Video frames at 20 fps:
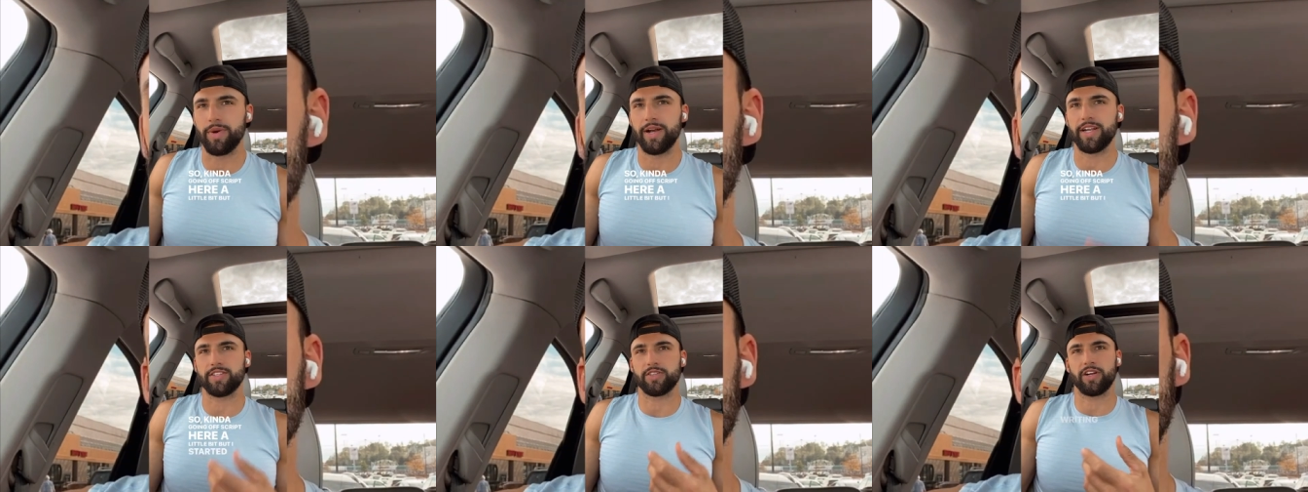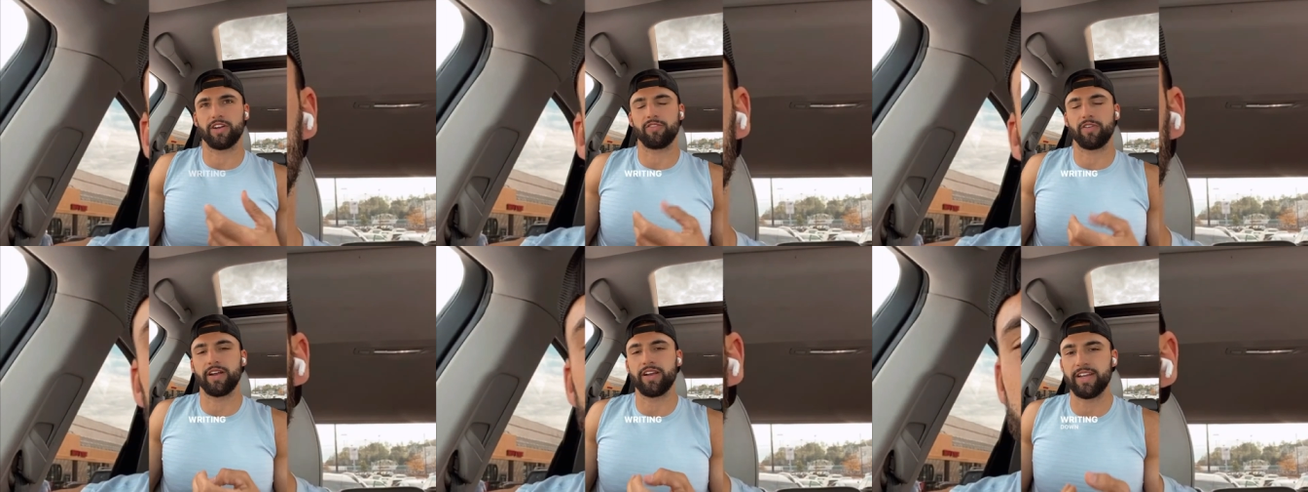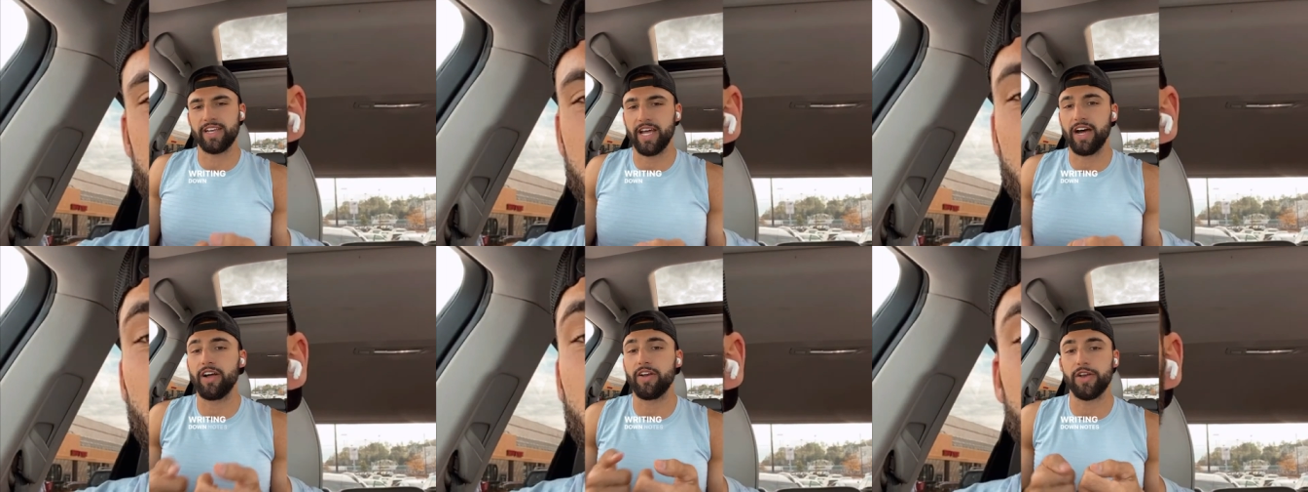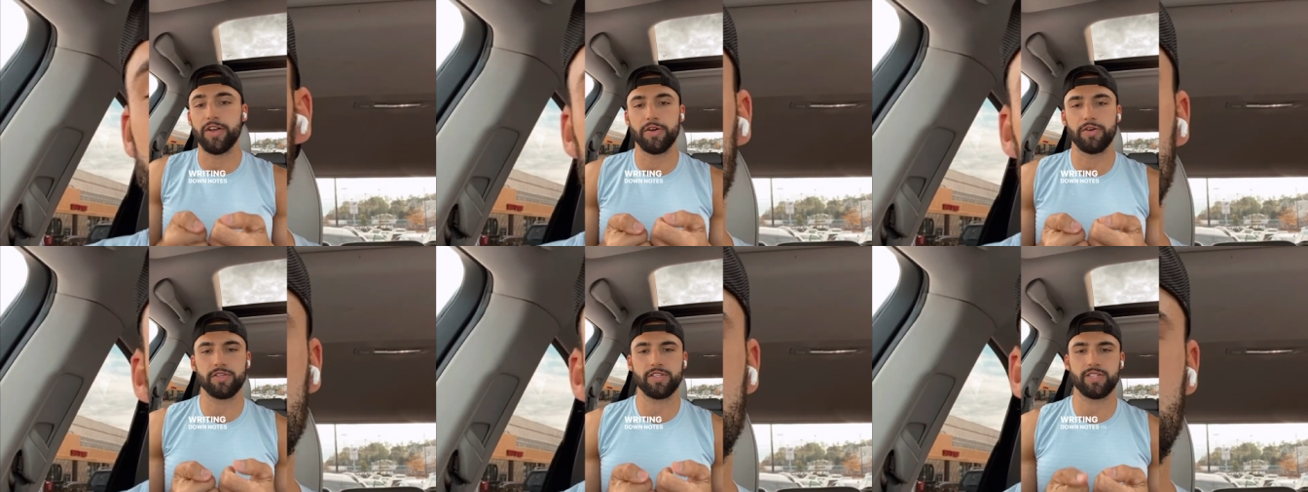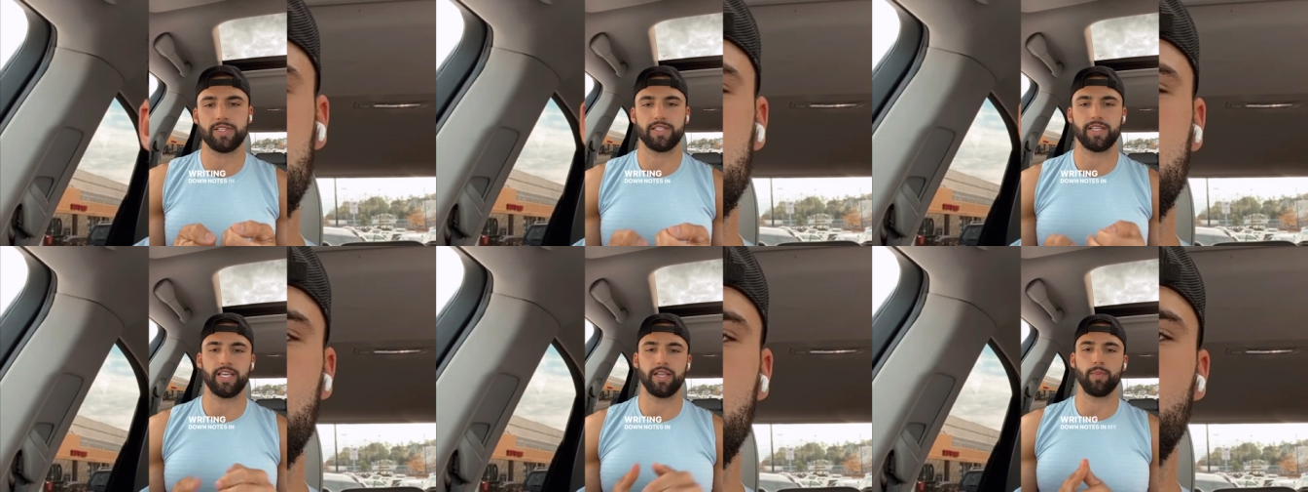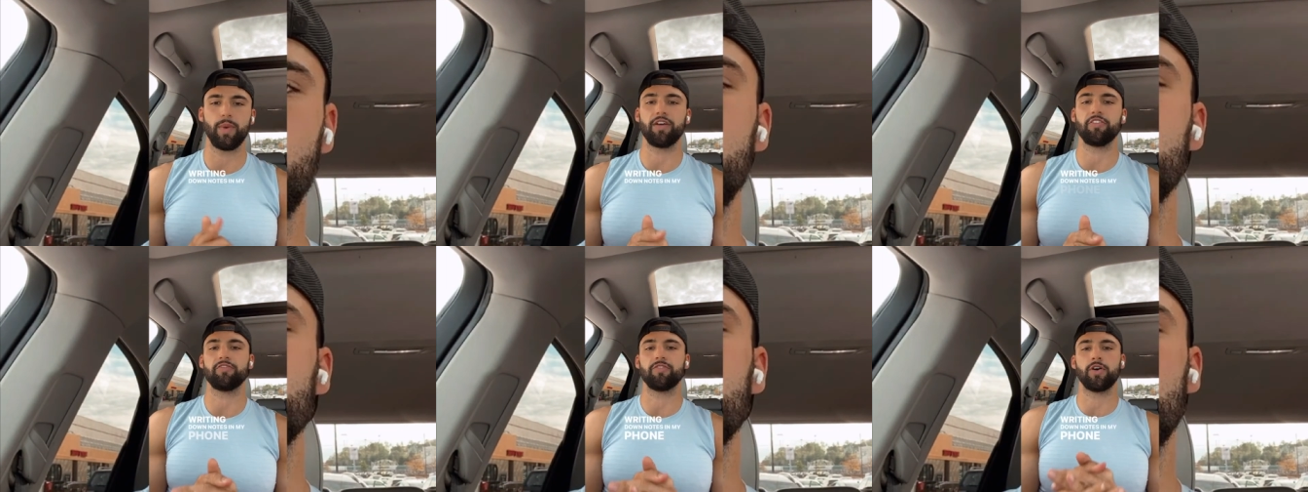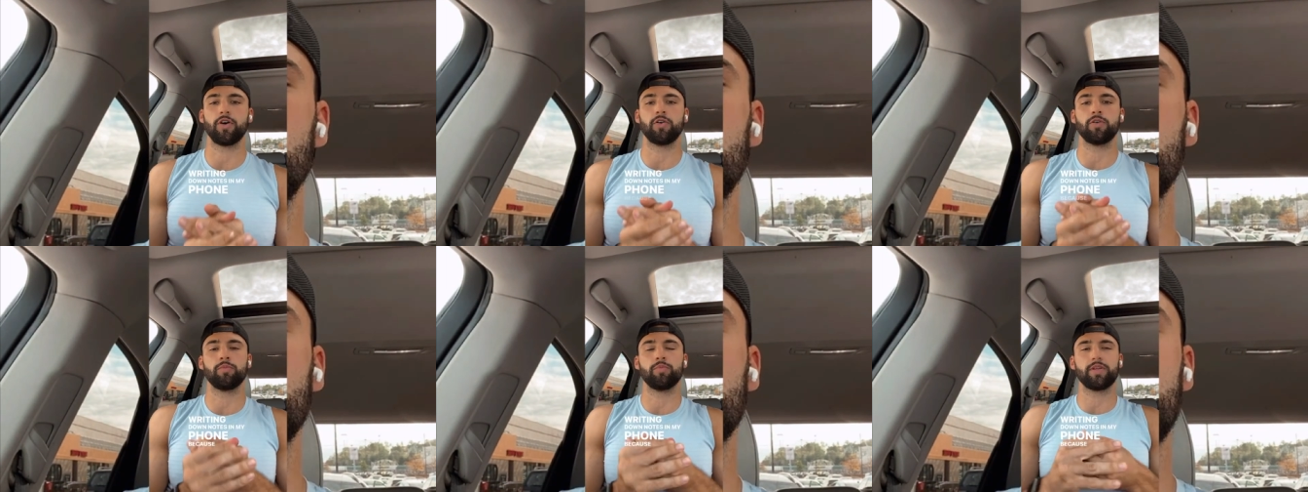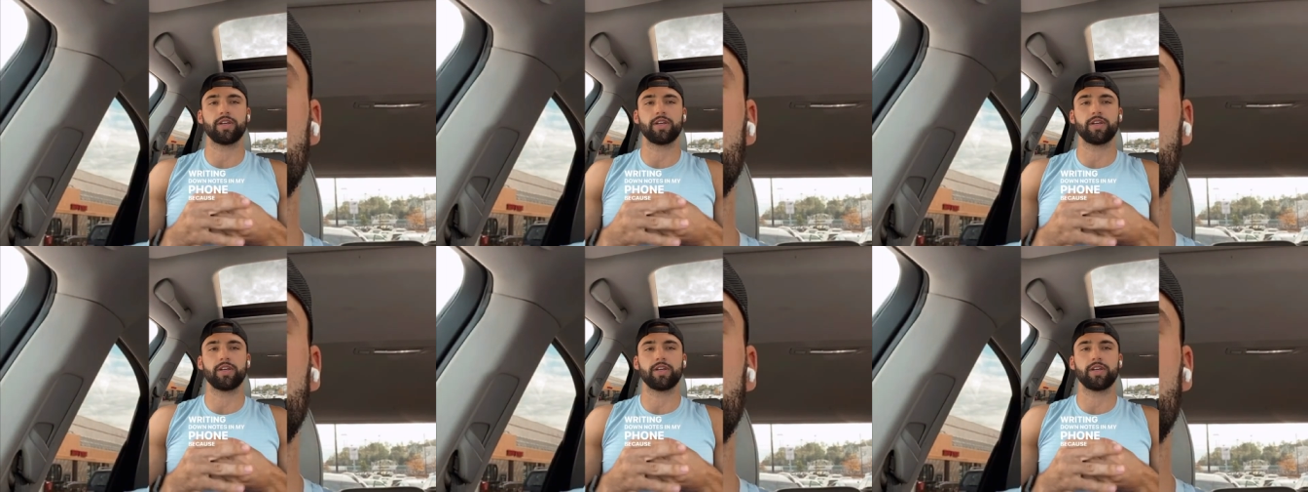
but I started writing down notes in my phone